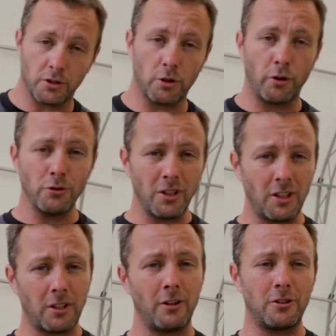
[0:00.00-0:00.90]
So those
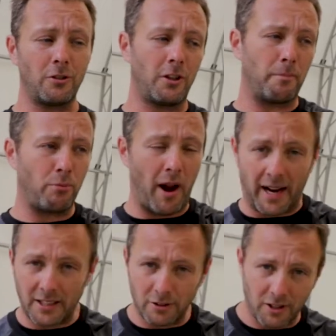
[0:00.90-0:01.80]
are sort of the
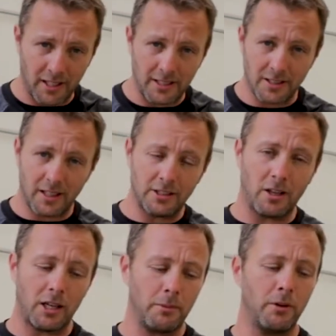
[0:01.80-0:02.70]
practical things that I
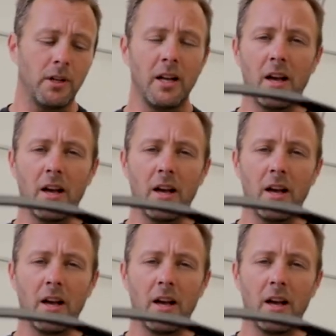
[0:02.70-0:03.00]
talk about.